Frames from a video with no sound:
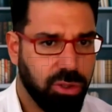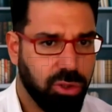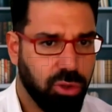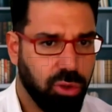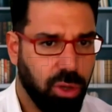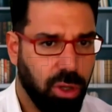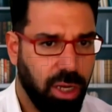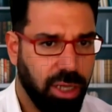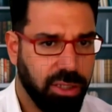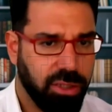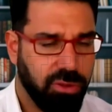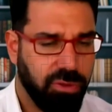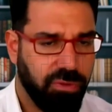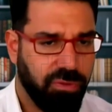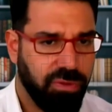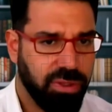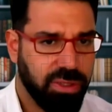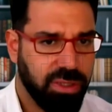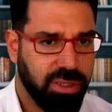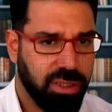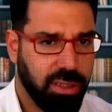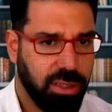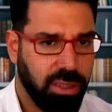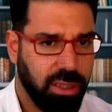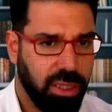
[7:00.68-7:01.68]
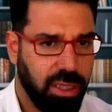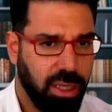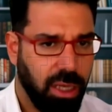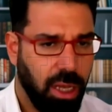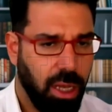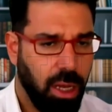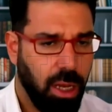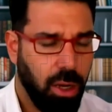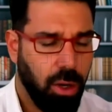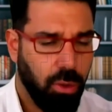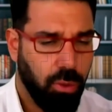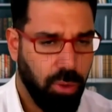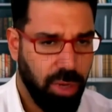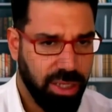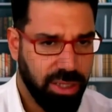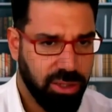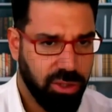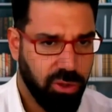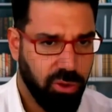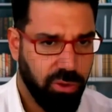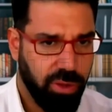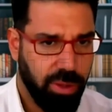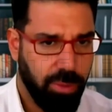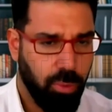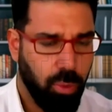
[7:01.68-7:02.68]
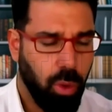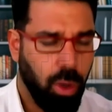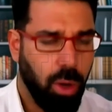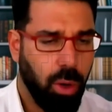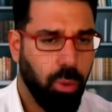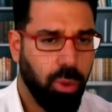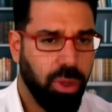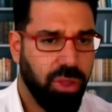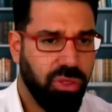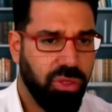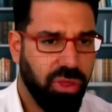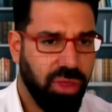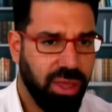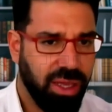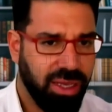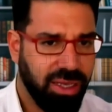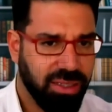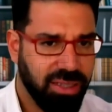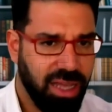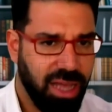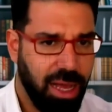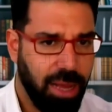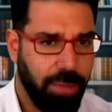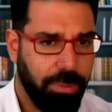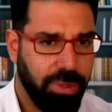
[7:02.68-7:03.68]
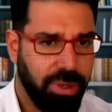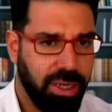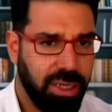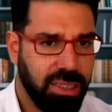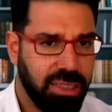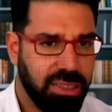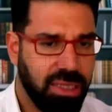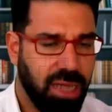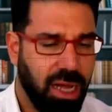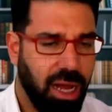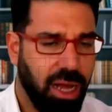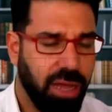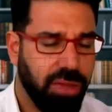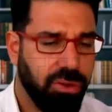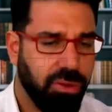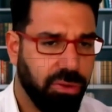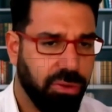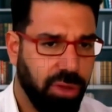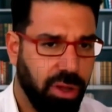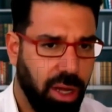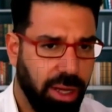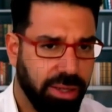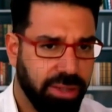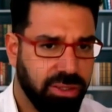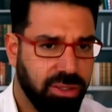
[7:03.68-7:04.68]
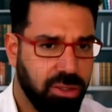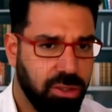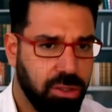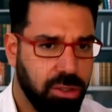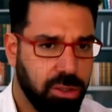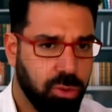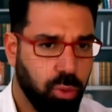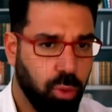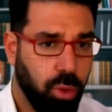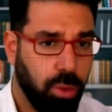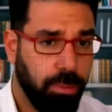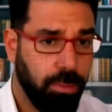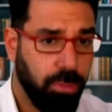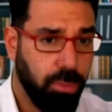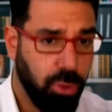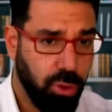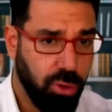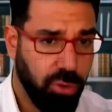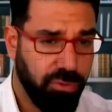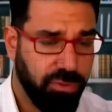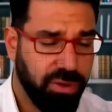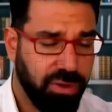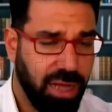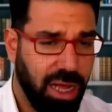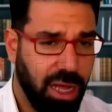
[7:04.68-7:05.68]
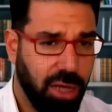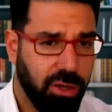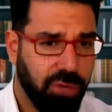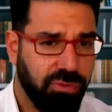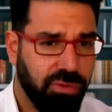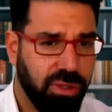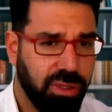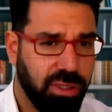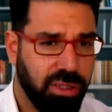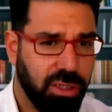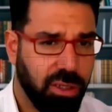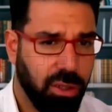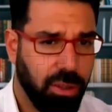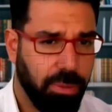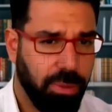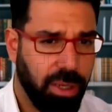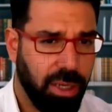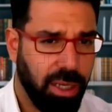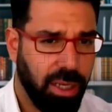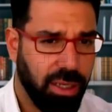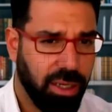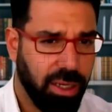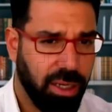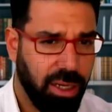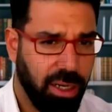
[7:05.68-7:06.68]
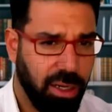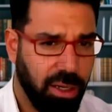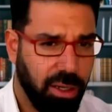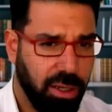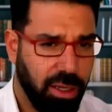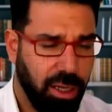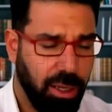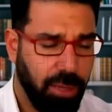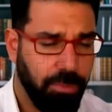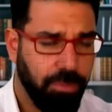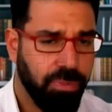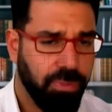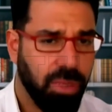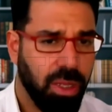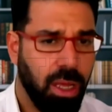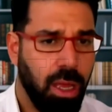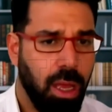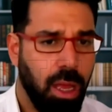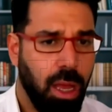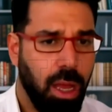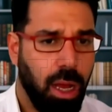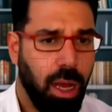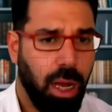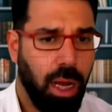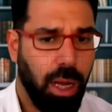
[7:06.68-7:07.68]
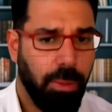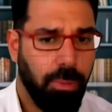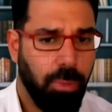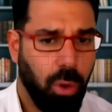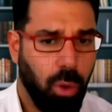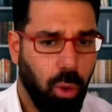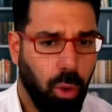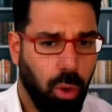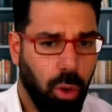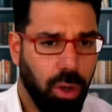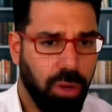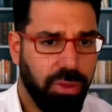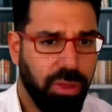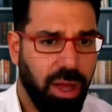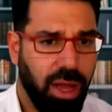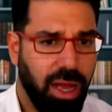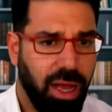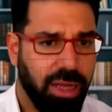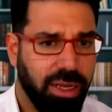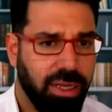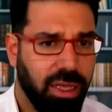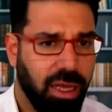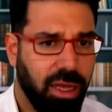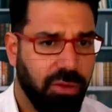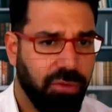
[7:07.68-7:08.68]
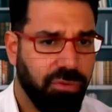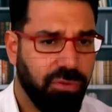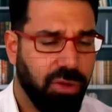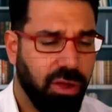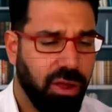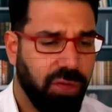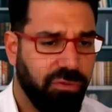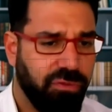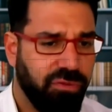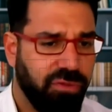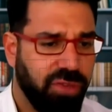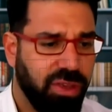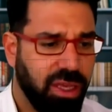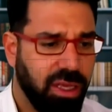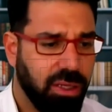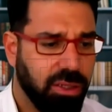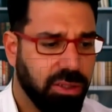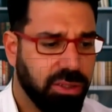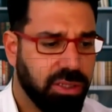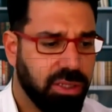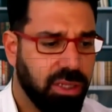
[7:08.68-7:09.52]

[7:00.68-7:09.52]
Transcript: Israel is trying to physically rescue them. What we think is happening is either the hostages were moved out of the Deir al-Balah area, or the IDF